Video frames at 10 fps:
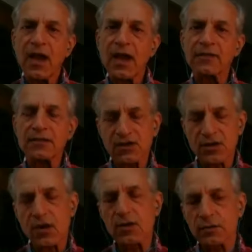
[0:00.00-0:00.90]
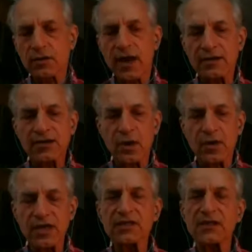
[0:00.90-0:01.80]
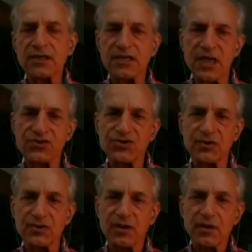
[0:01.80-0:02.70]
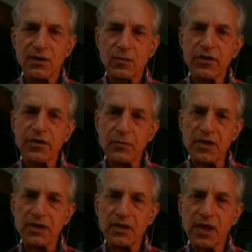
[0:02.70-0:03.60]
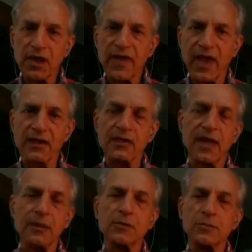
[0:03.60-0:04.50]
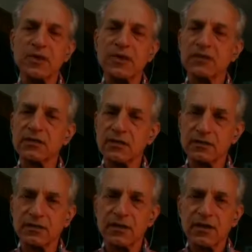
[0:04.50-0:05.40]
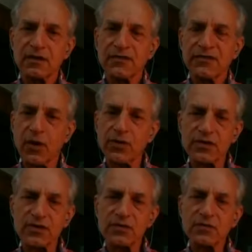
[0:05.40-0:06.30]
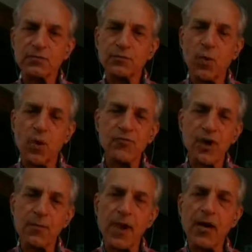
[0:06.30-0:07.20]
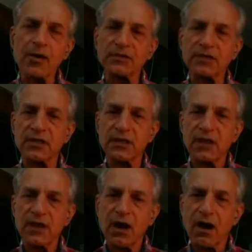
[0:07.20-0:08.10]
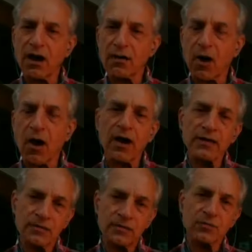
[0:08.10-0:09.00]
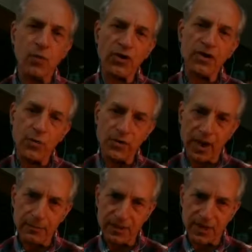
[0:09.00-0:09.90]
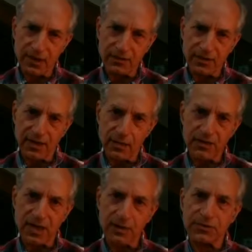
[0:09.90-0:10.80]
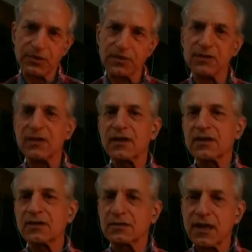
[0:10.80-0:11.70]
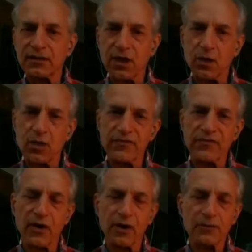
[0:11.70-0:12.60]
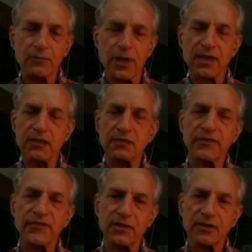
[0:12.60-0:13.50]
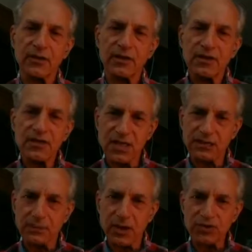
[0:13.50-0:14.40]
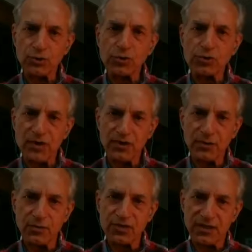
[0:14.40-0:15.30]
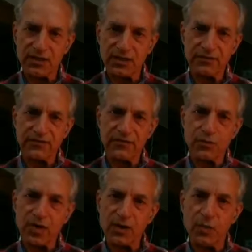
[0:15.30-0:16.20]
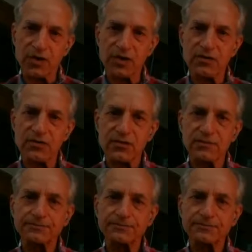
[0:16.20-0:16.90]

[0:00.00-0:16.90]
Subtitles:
And so he did a session with me, and that enabled me to focus more primarily on working with ibogaine, and I was able to let go of making a living selling my jewelry, which I did for 21 years.